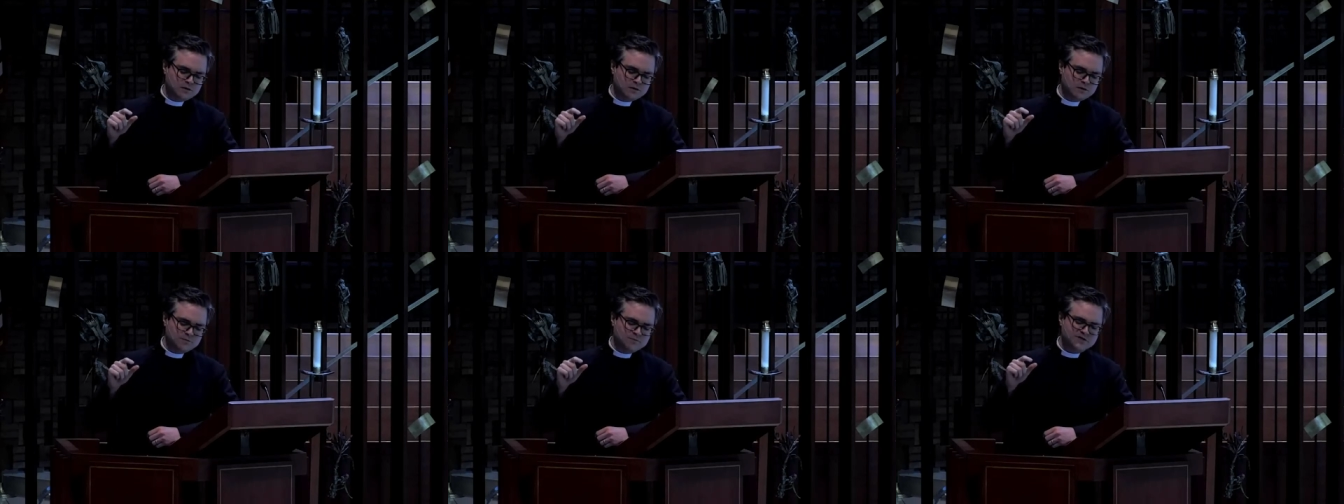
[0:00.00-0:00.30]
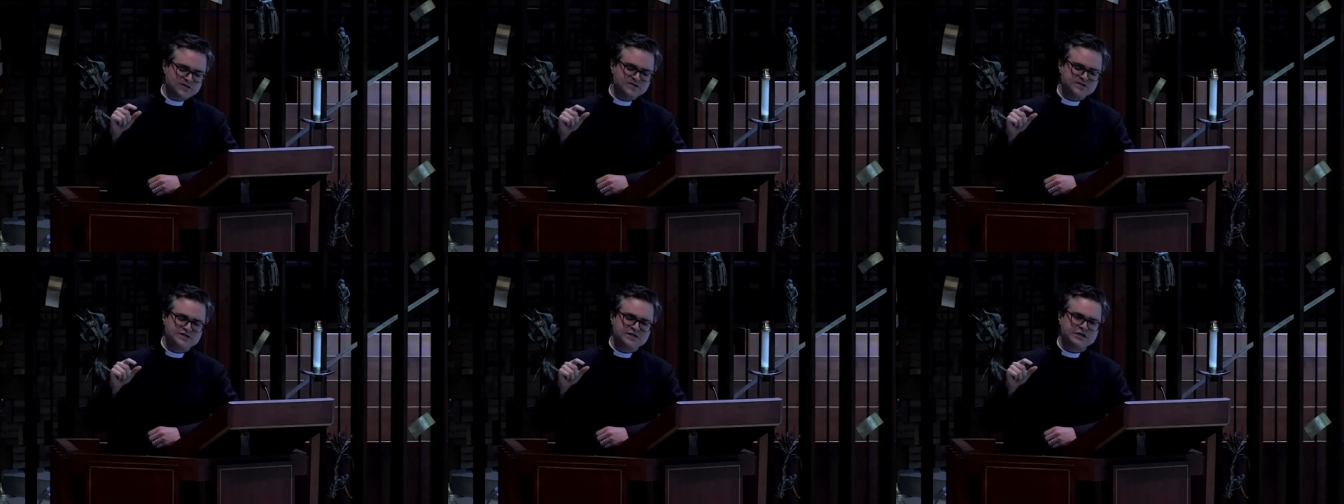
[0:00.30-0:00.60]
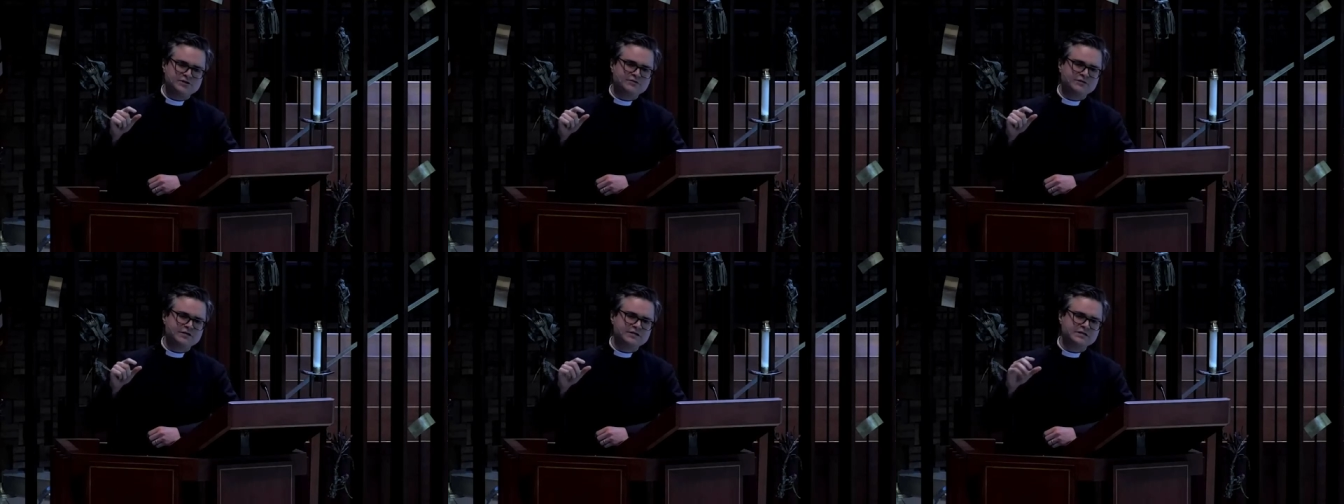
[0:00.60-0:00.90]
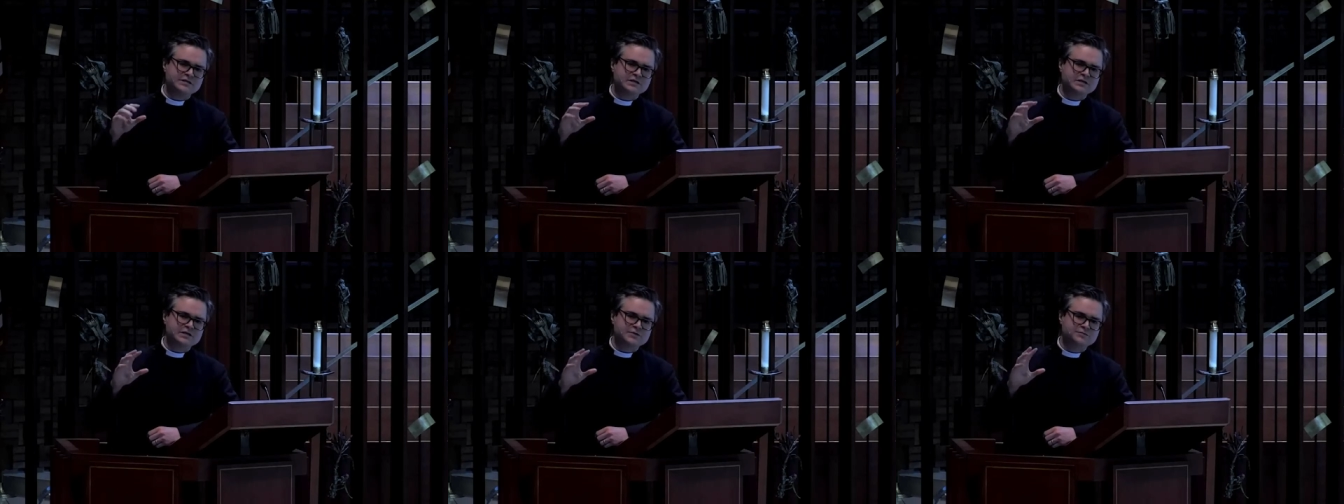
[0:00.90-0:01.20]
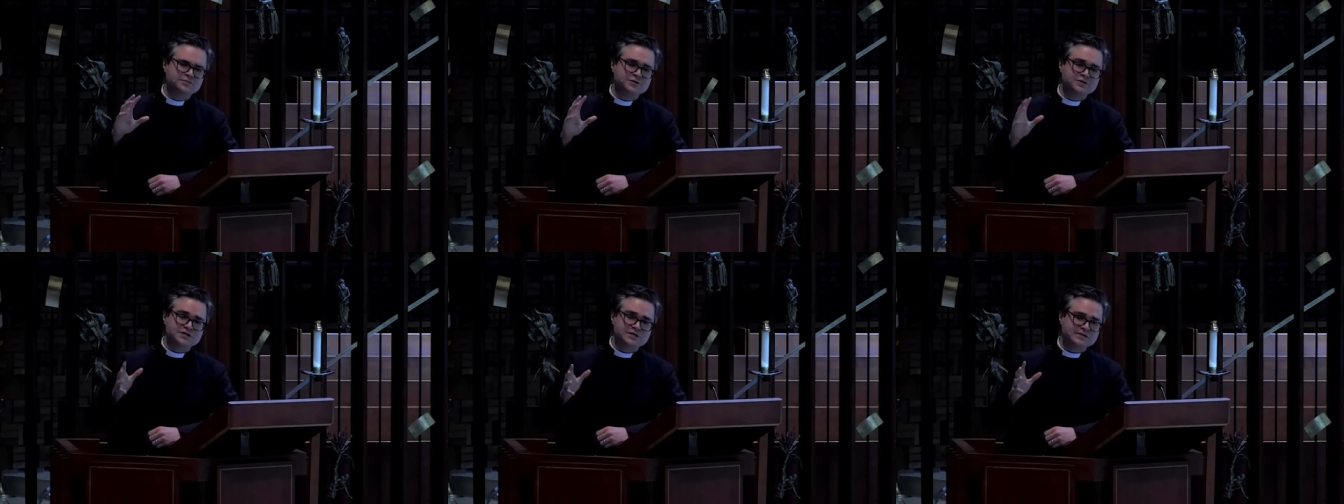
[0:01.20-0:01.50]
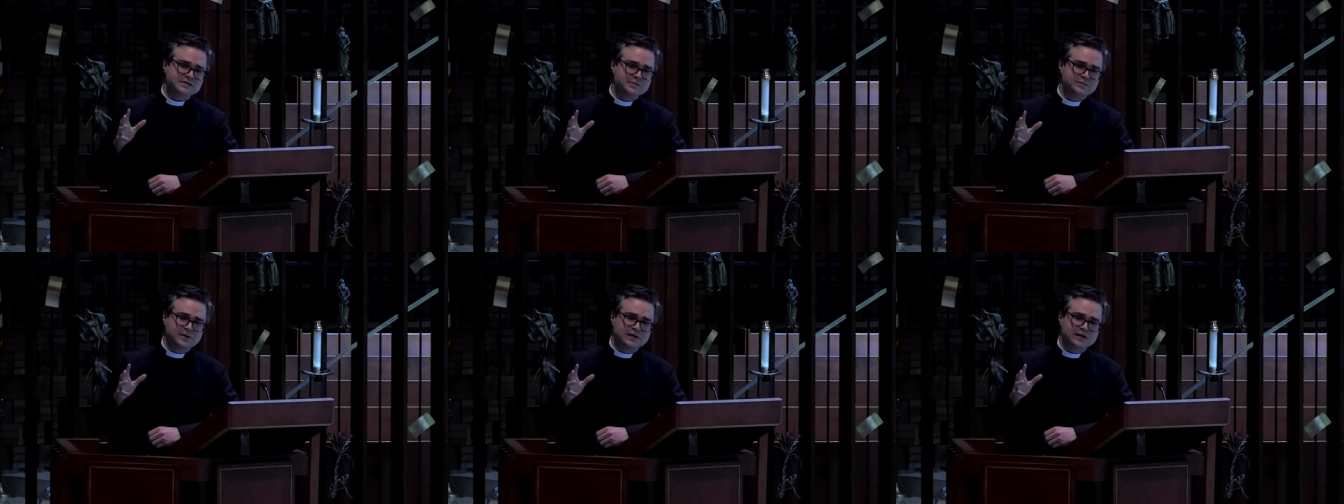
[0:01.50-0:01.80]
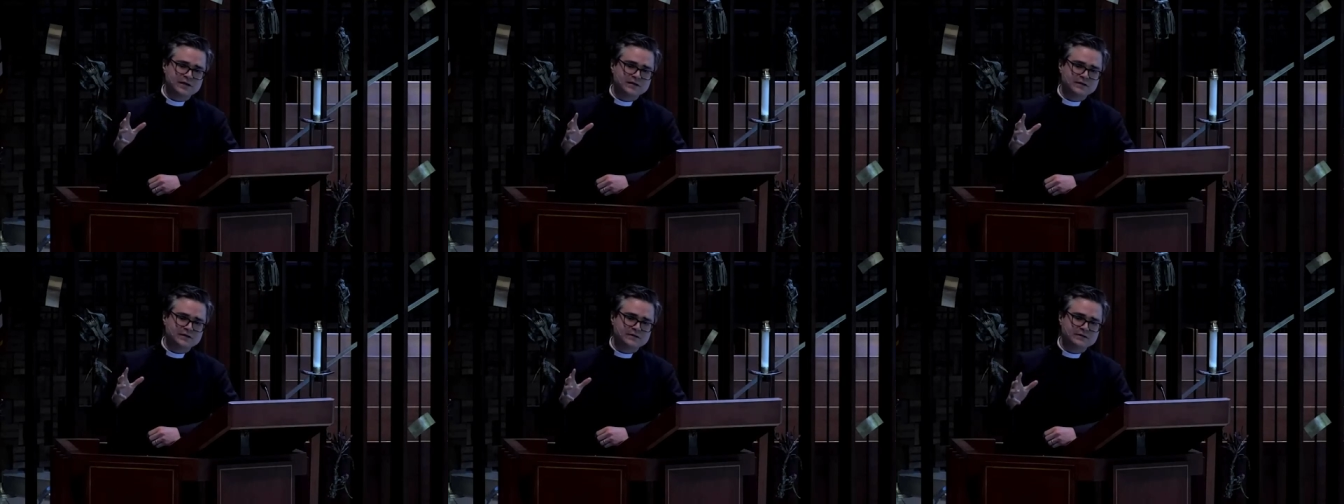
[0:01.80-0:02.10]
mysteriously
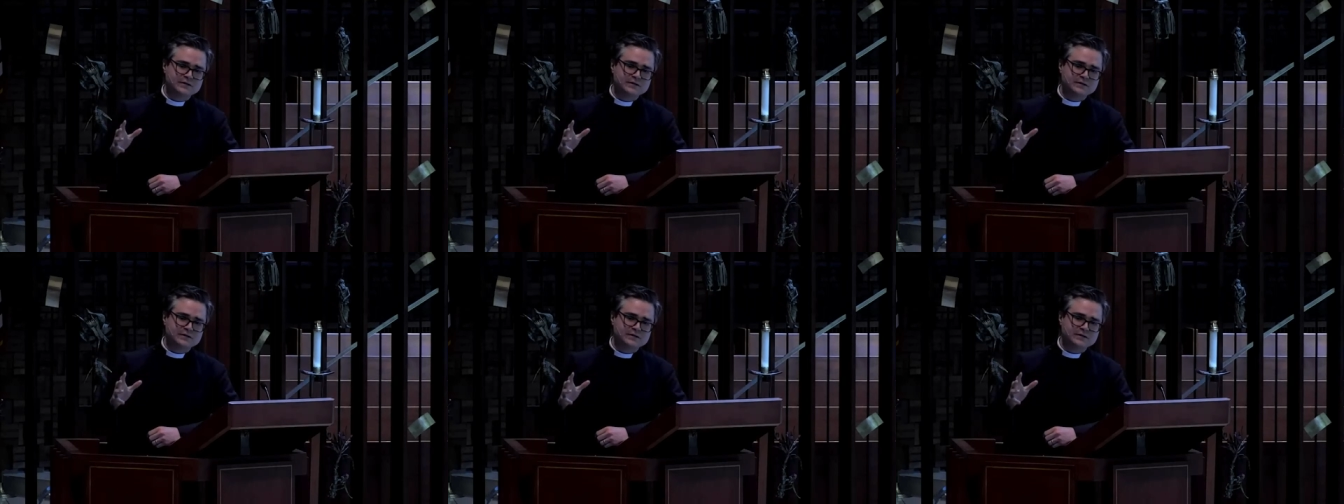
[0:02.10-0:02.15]
participate.